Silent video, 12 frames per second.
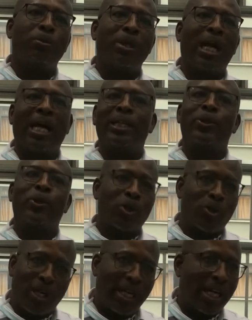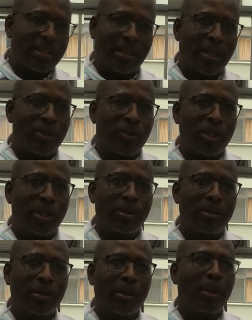be an industrialized country
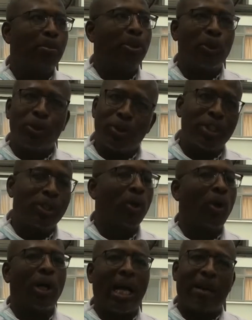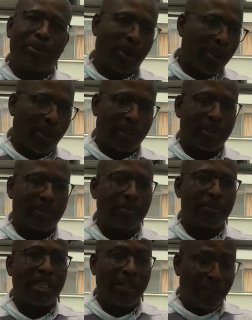producing all our products?
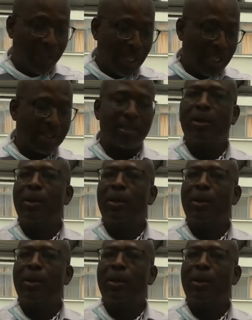If yes,